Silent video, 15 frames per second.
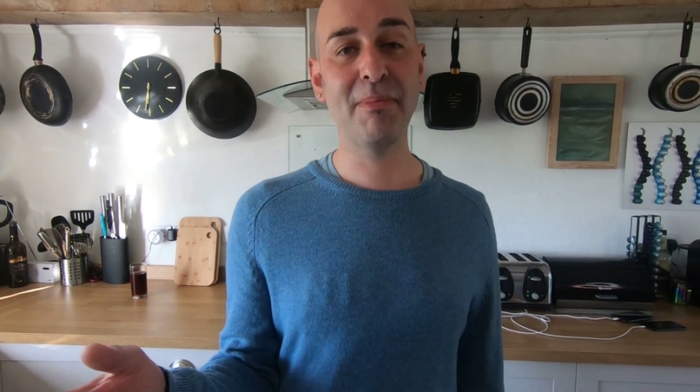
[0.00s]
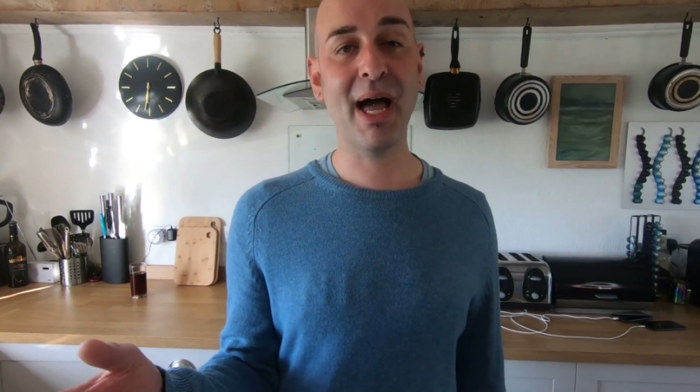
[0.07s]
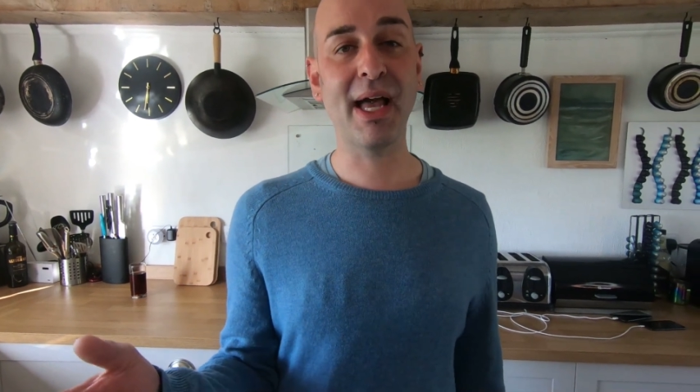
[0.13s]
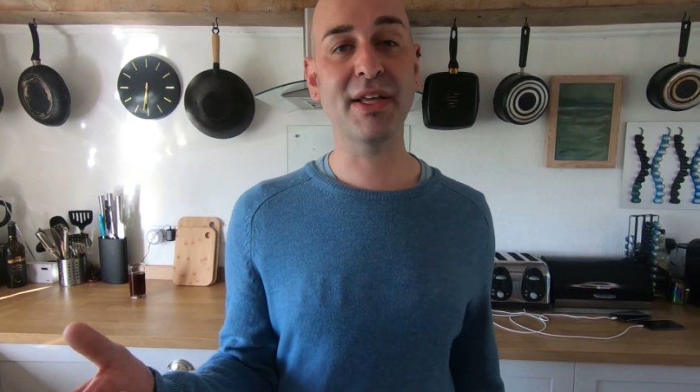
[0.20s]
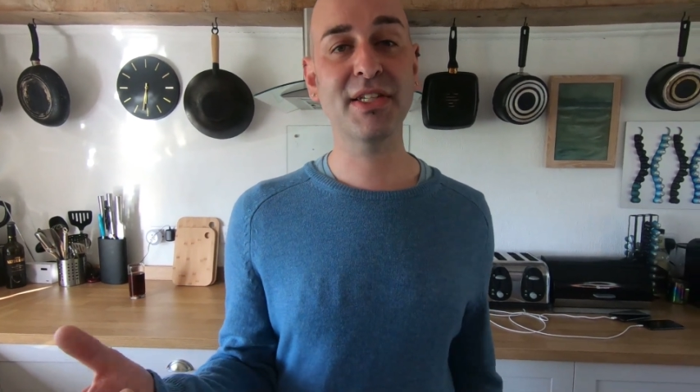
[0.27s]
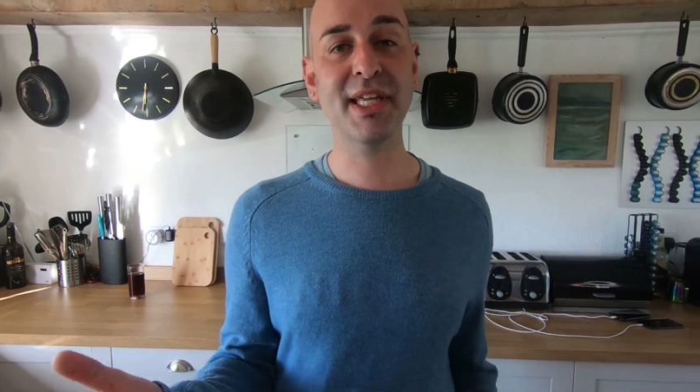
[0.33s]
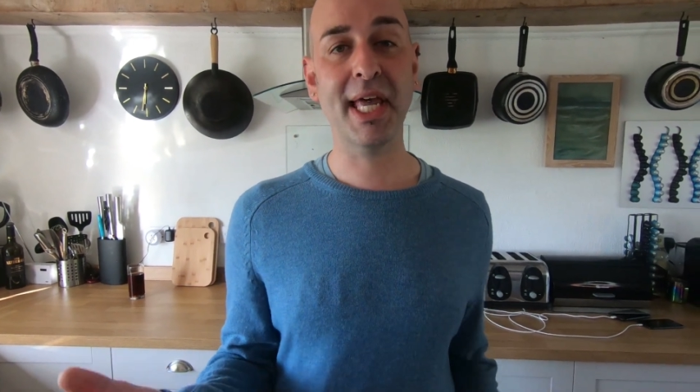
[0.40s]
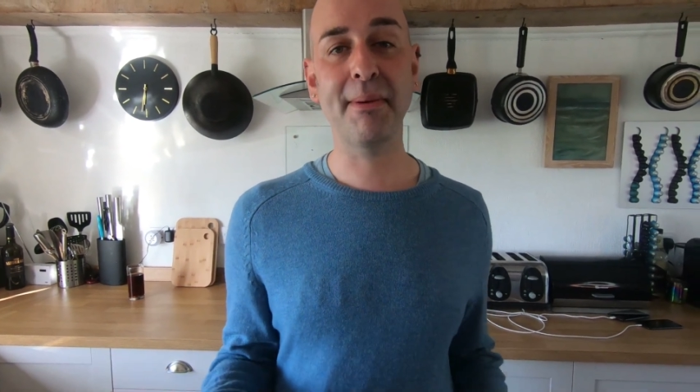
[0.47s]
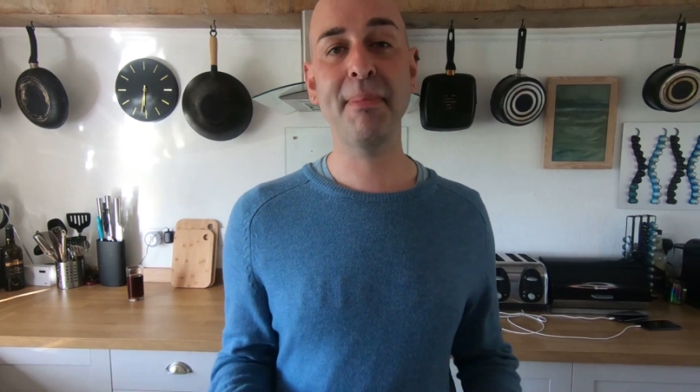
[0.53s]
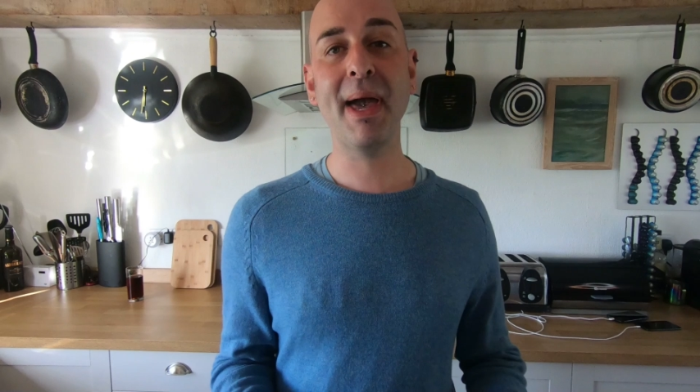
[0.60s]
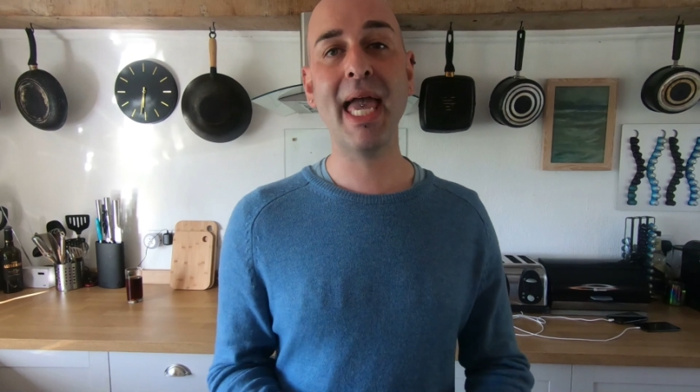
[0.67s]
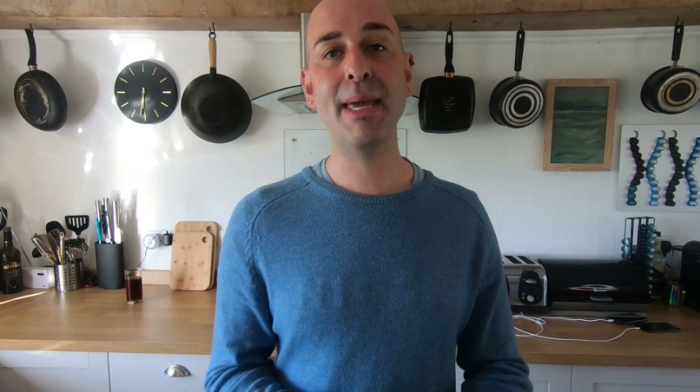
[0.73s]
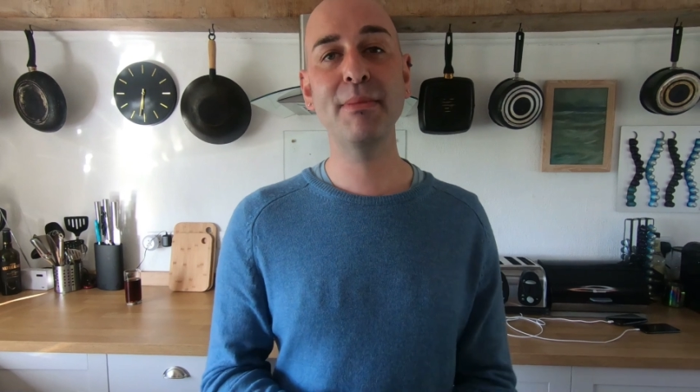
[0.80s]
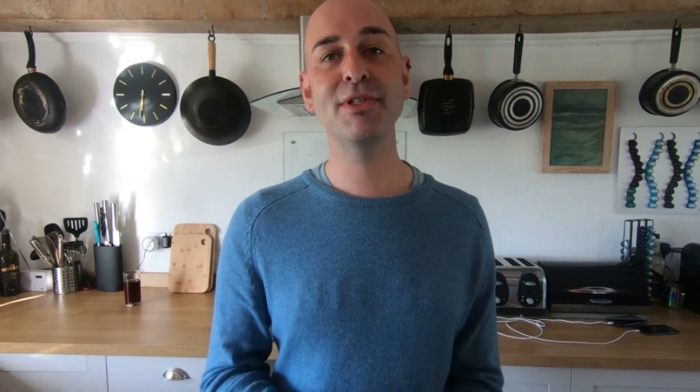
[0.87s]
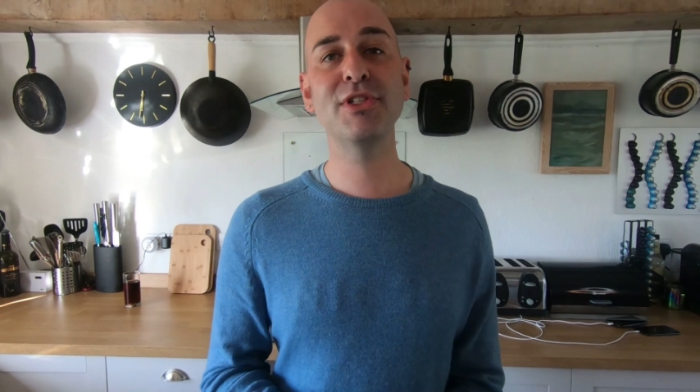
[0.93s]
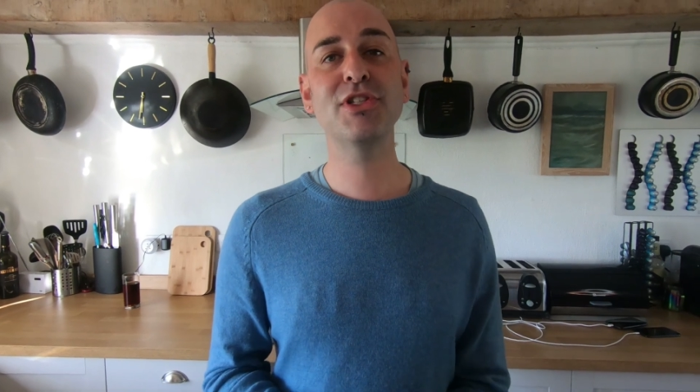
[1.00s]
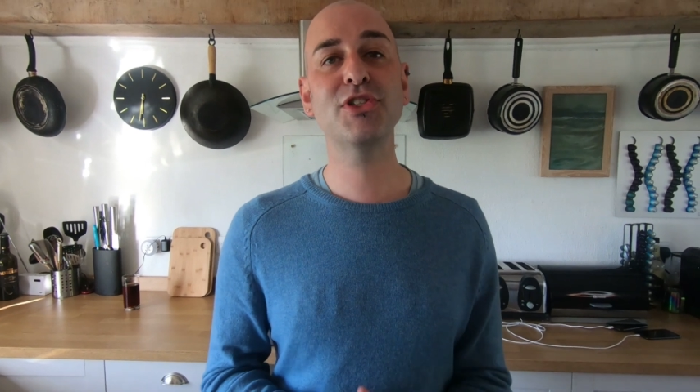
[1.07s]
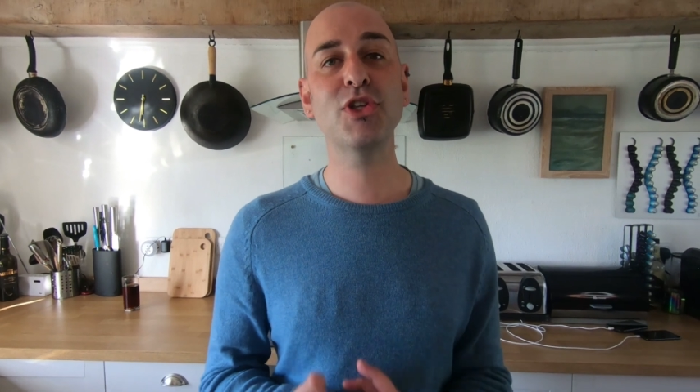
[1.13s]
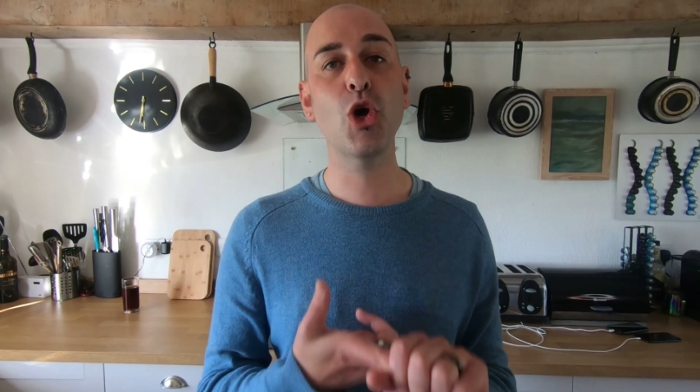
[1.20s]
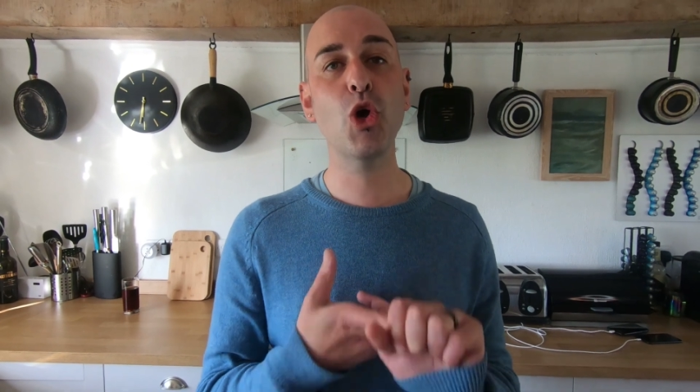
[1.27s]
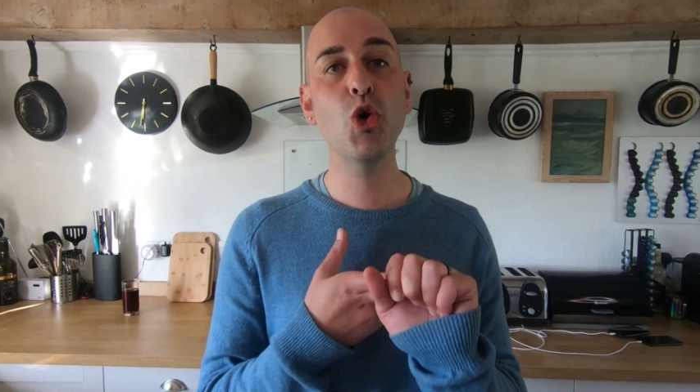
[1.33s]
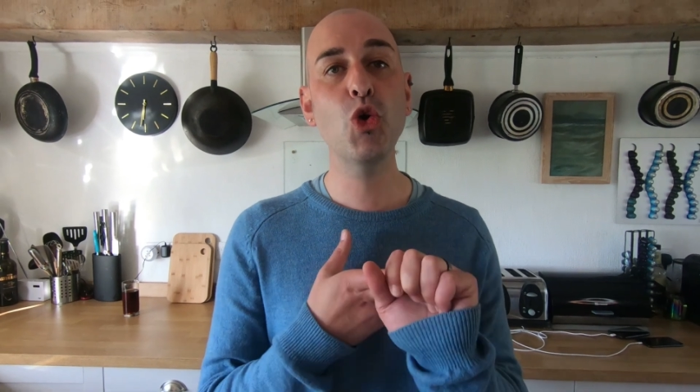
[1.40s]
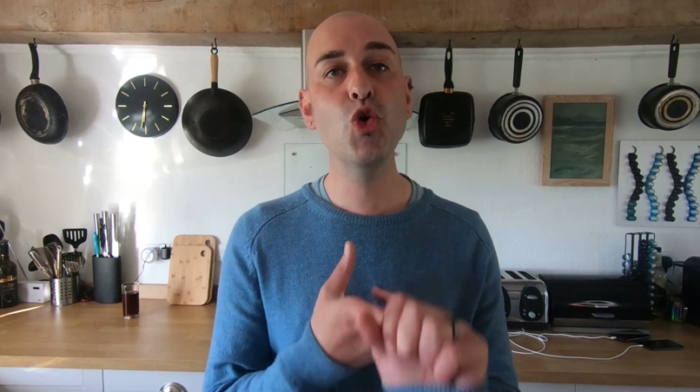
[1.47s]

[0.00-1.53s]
bank saying payments to